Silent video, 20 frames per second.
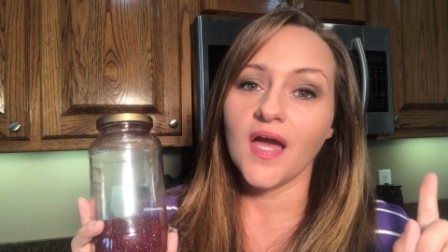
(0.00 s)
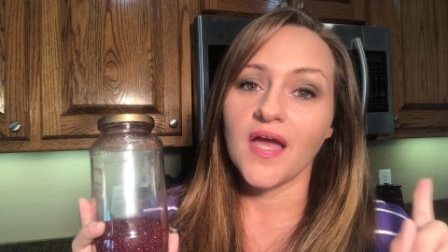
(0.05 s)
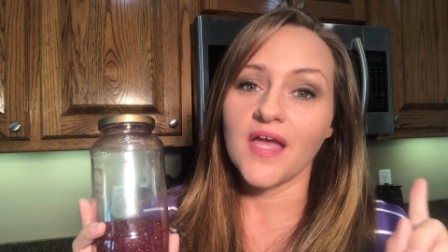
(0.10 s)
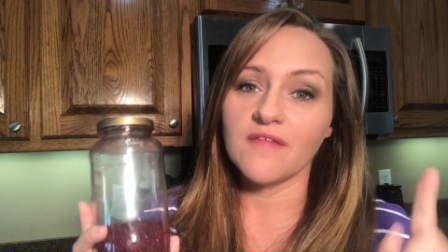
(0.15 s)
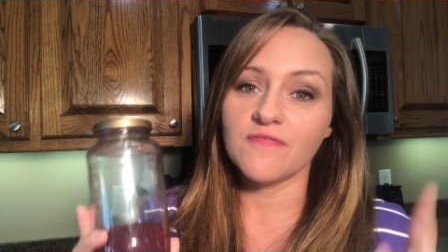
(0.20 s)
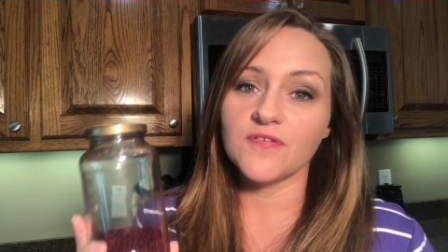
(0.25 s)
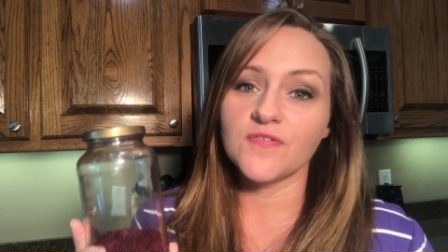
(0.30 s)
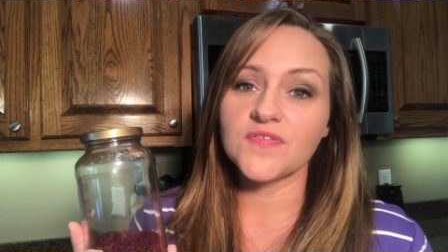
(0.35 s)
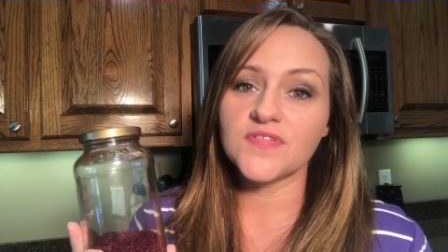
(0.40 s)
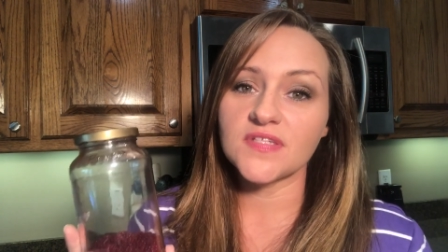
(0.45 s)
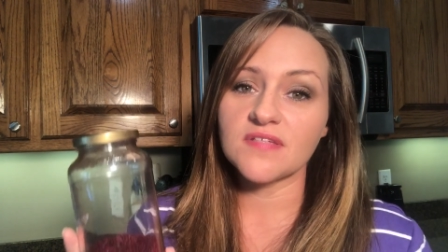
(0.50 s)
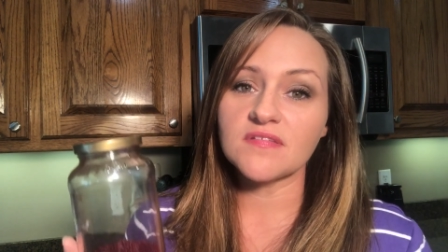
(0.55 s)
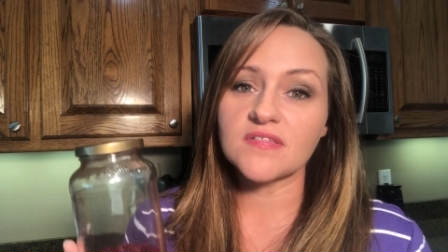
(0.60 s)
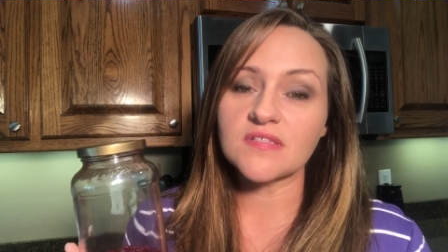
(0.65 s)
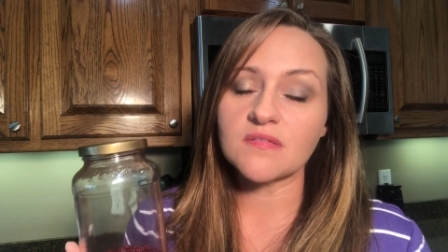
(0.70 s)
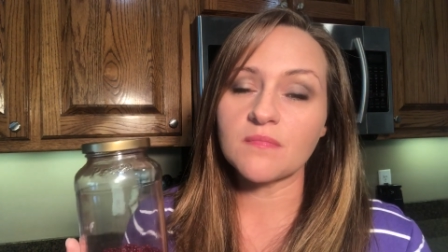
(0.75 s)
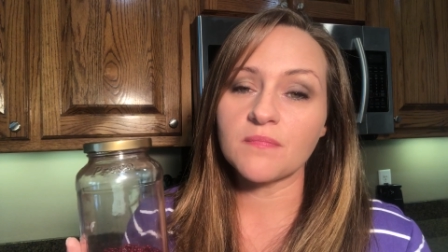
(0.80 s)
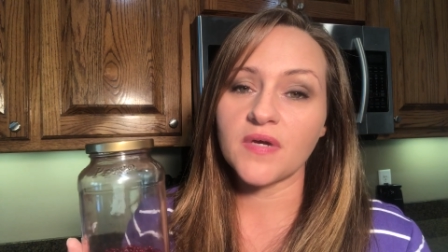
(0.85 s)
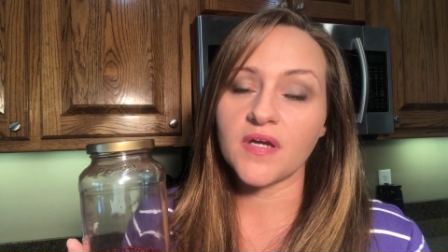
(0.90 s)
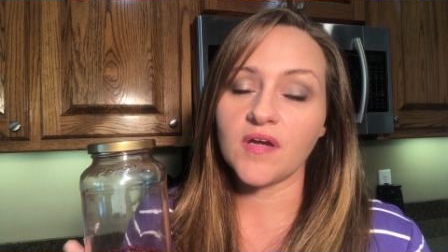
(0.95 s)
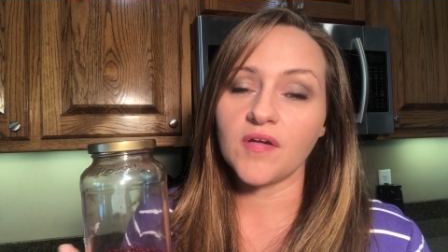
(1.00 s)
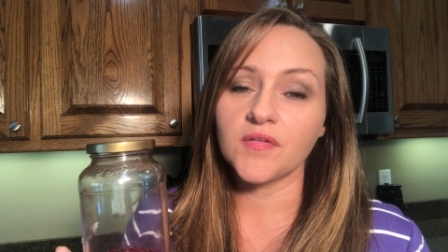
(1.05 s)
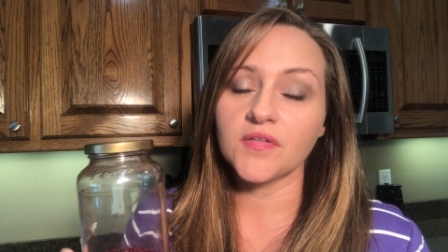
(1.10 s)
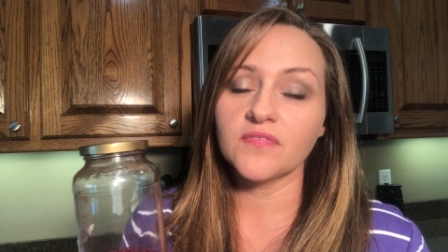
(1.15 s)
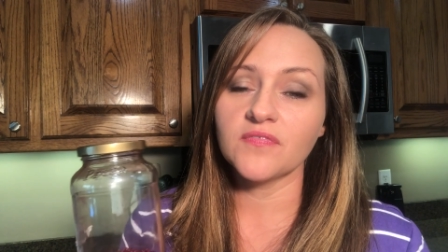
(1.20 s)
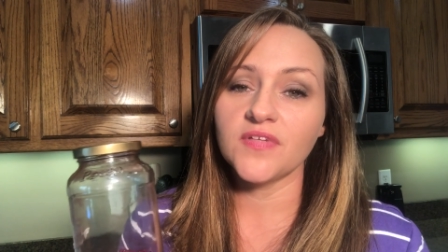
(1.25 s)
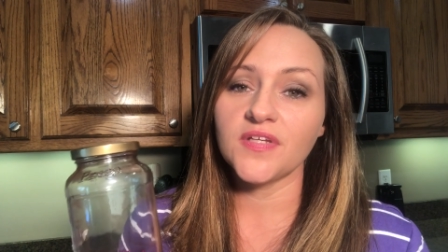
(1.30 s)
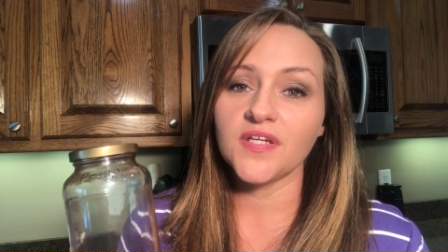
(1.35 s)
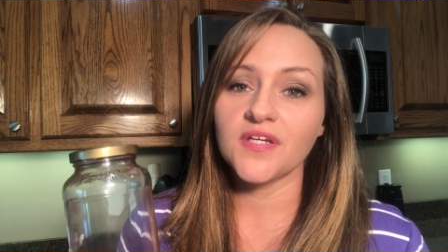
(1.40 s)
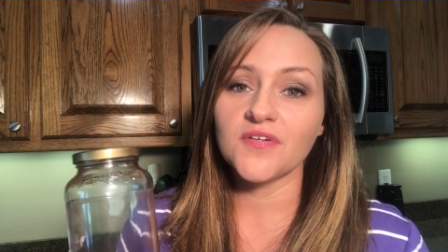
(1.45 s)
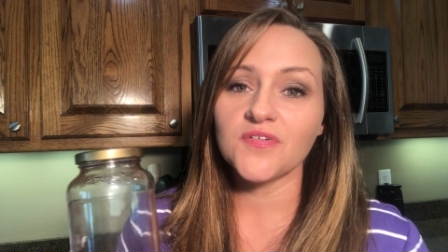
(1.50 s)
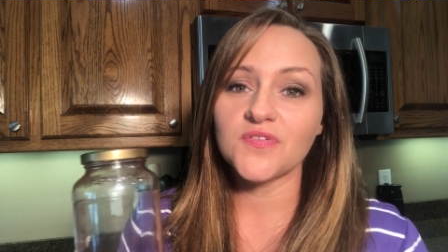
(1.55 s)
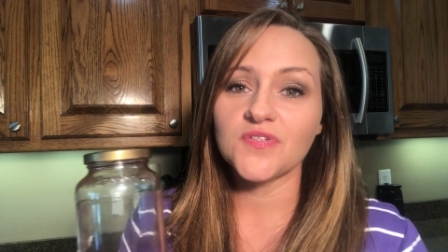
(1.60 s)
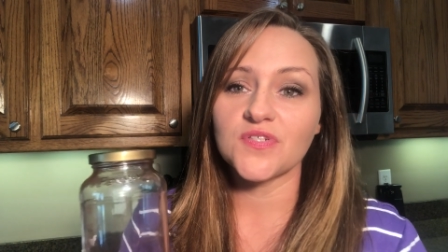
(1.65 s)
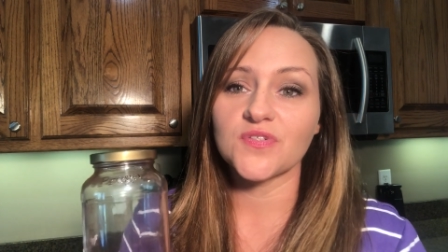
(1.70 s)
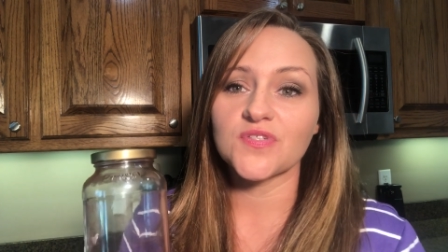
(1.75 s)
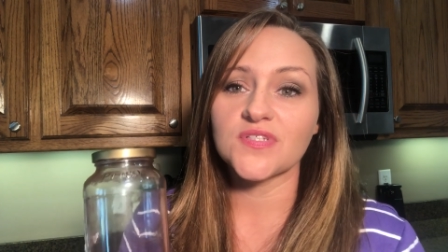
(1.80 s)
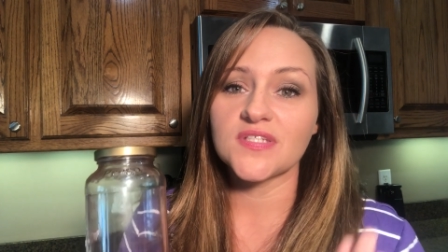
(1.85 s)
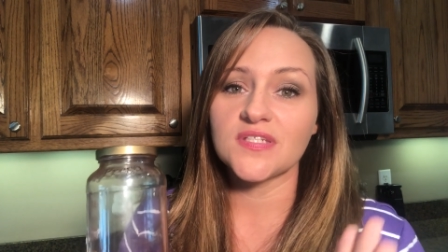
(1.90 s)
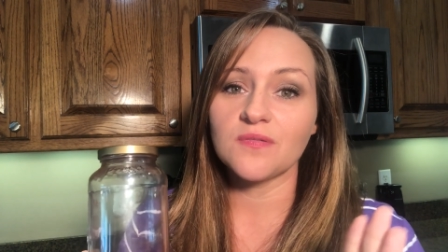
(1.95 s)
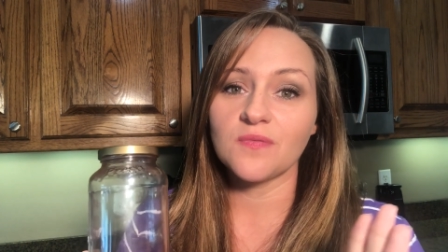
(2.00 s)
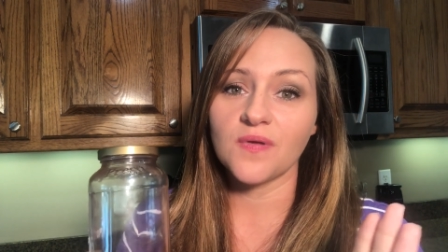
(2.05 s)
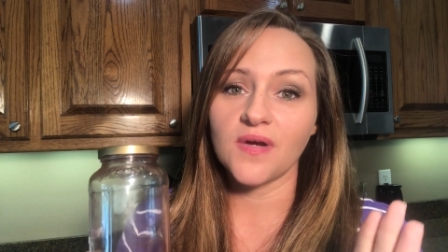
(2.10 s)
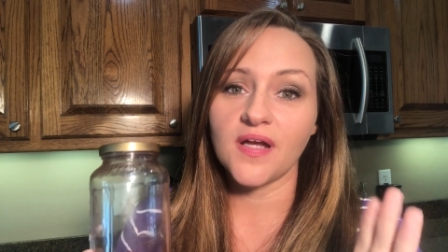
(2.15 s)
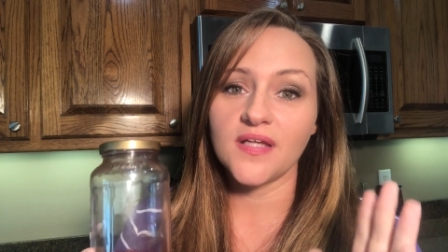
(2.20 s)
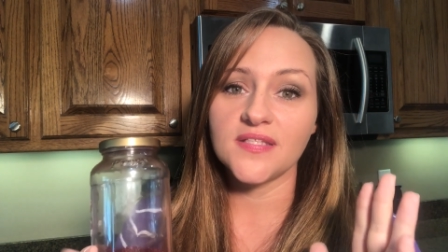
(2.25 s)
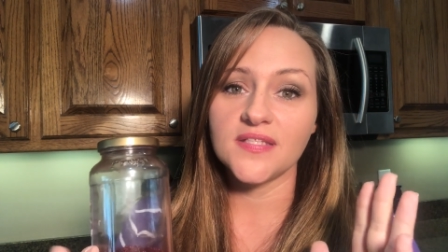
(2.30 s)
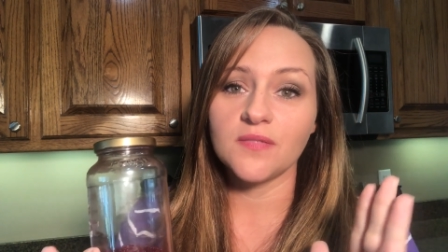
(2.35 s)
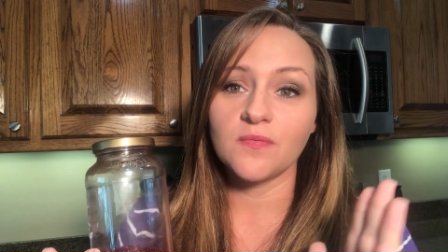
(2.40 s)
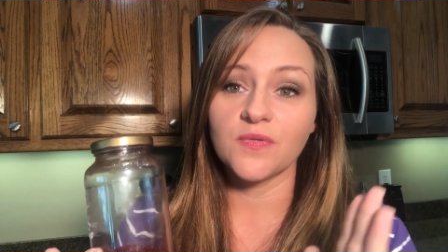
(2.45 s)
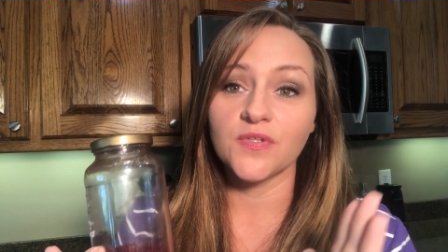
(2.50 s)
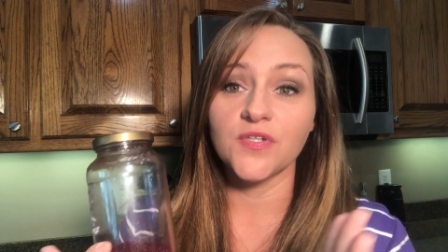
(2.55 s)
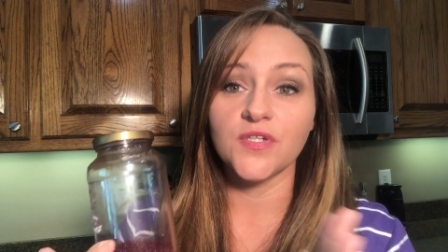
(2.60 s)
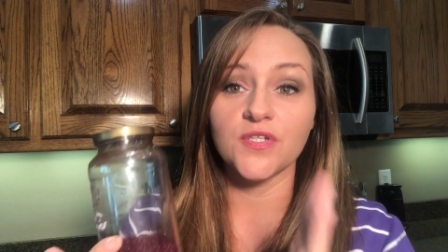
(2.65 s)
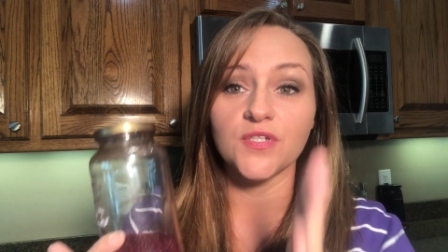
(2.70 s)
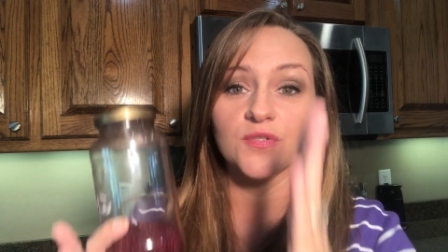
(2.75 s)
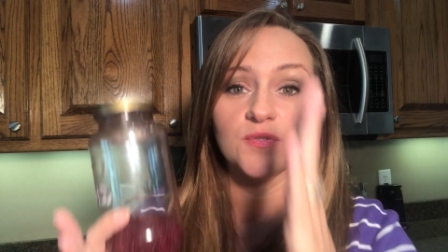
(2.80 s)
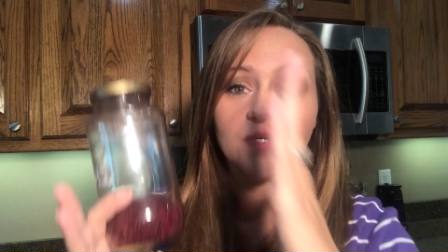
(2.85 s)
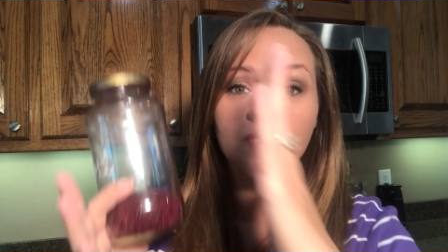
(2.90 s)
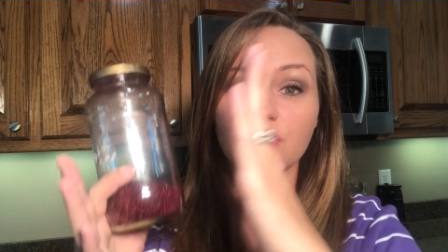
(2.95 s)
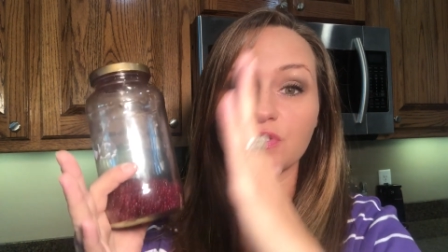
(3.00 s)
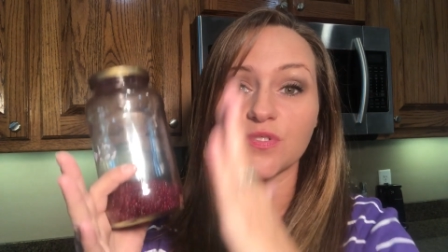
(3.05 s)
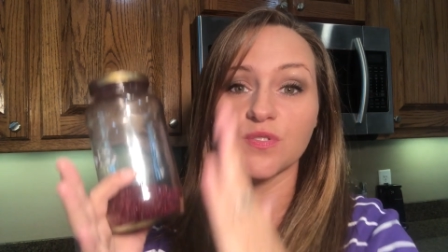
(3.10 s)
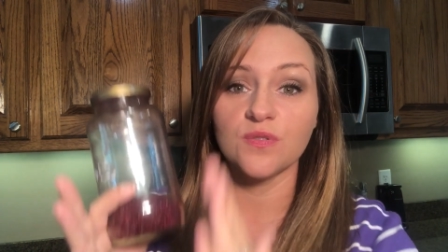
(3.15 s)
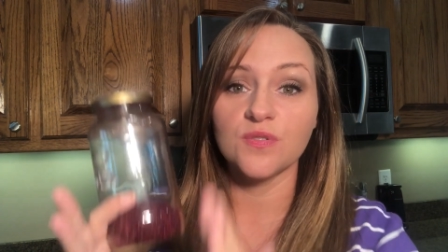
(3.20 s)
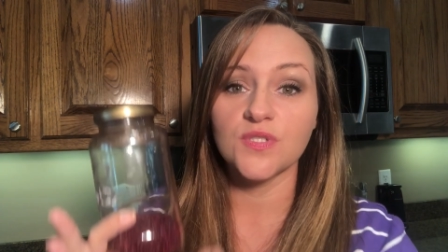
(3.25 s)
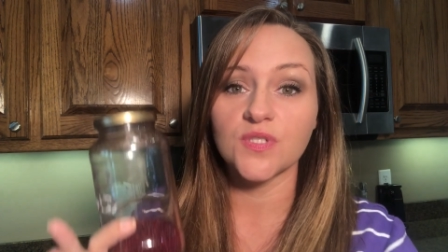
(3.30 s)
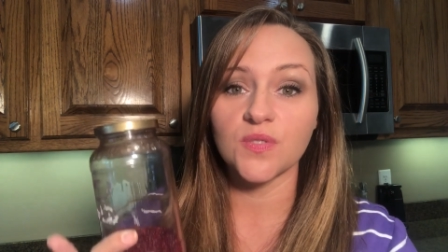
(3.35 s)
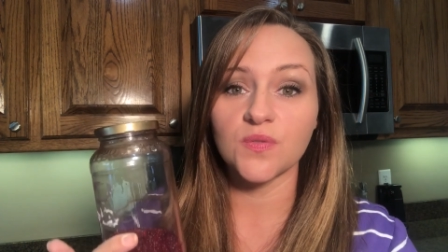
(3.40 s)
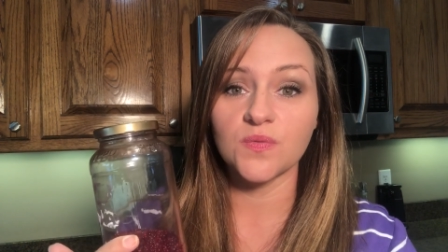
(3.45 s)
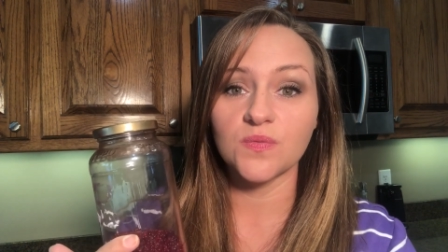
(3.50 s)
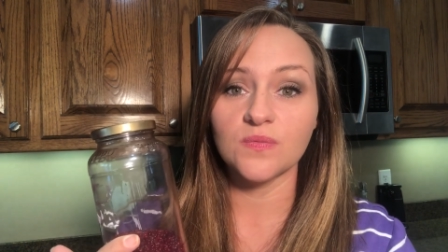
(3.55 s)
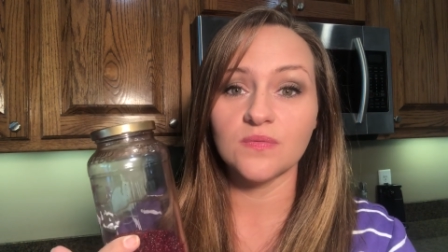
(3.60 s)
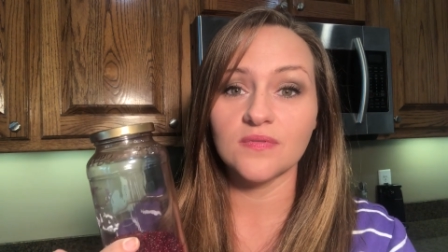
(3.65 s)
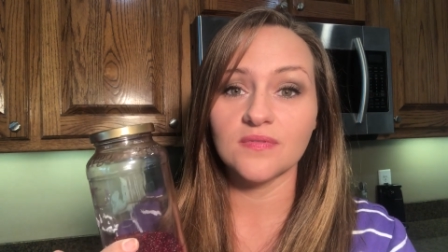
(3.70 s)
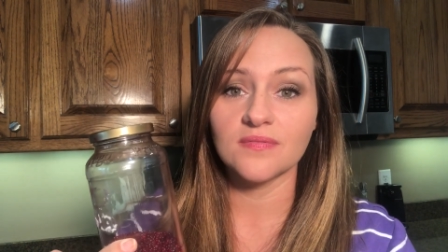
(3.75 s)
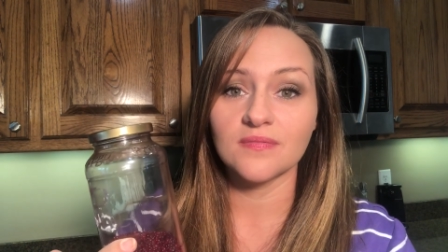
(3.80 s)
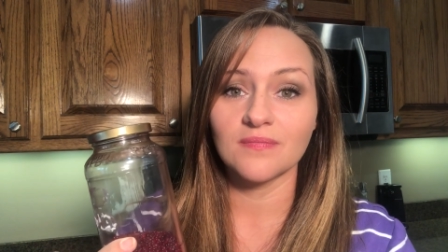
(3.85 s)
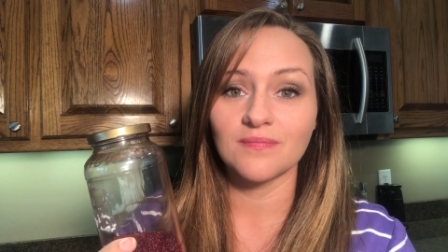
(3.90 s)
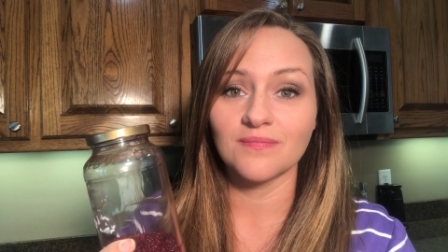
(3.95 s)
If you've seen some of my other videos, you'll see where I did, where you can do a two-tone